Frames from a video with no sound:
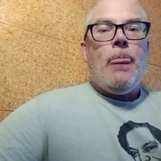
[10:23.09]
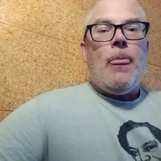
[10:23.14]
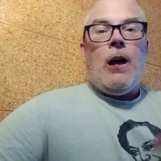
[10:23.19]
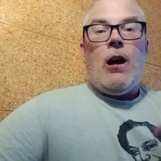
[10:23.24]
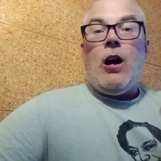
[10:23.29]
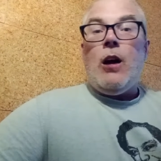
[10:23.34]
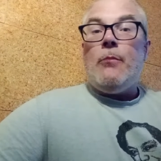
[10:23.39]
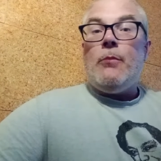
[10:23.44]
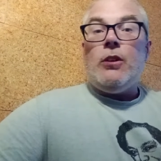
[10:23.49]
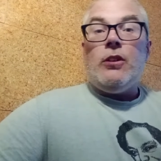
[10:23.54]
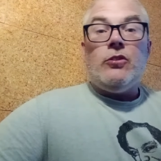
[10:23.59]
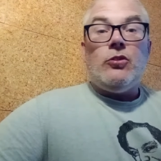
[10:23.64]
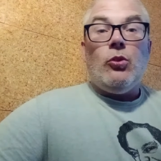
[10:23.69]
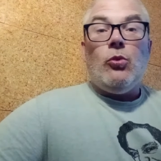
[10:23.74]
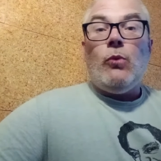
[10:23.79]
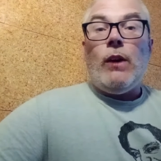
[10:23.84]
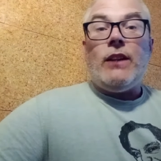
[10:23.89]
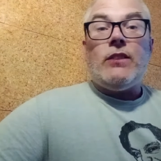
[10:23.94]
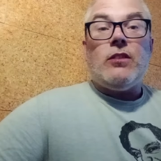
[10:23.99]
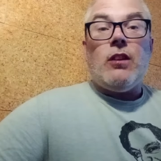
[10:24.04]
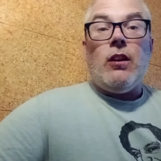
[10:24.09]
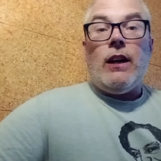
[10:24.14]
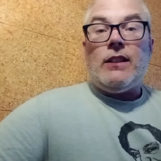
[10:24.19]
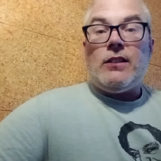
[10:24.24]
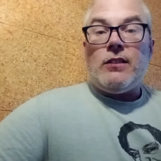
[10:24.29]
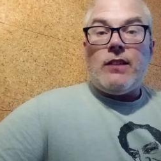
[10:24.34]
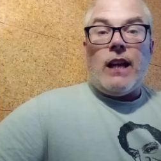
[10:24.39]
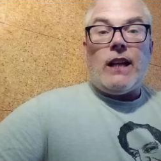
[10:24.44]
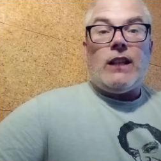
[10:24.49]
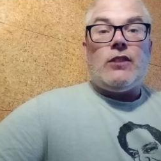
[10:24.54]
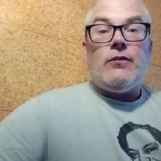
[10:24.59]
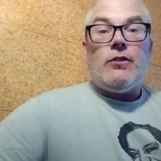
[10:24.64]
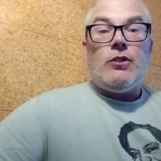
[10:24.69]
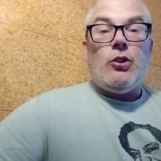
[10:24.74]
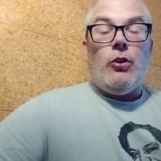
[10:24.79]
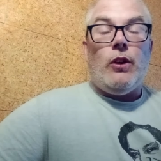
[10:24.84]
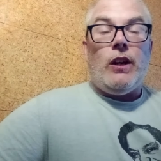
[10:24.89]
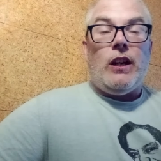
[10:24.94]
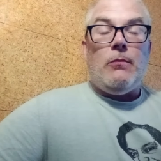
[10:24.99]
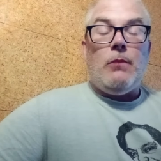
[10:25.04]
Um, and as always, guys, thanks for
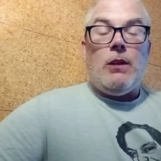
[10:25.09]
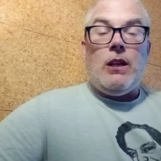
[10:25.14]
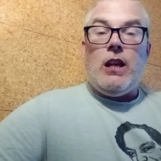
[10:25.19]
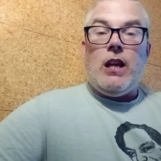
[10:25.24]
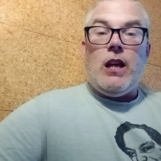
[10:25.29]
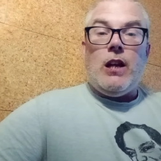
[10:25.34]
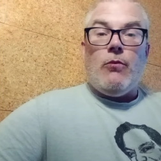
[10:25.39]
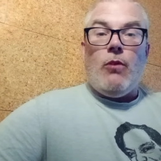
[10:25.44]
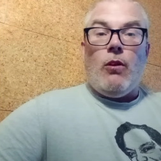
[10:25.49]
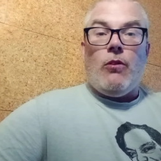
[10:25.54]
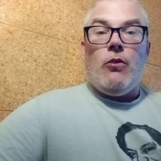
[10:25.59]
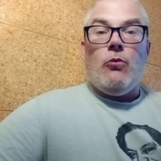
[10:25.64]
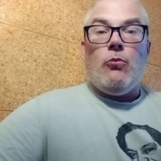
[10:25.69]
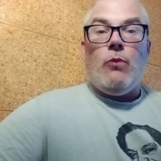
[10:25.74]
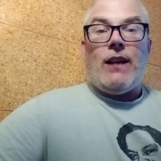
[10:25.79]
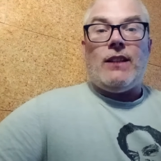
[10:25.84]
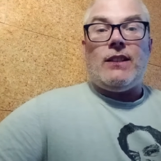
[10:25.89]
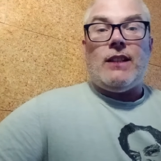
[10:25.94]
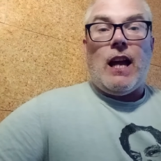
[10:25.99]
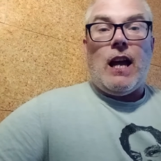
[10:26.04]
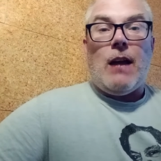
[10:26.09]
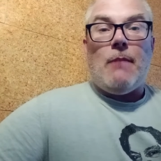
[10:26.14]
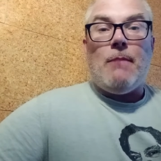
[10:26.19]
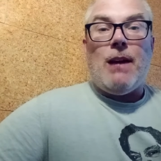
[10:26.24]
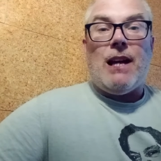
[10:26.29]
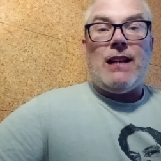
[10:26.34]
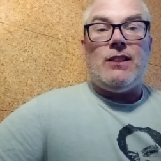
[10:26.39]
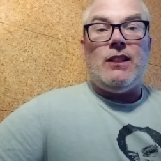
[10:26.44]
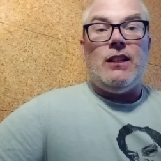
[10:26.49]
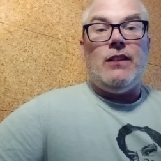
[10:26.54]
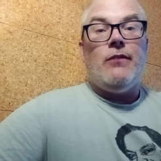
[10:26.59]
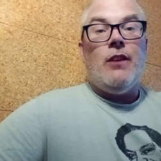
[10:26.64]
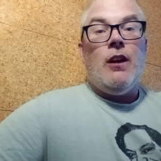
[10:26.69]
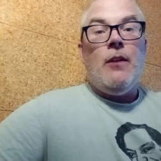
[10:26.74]
joining me here on the West Ham Massive.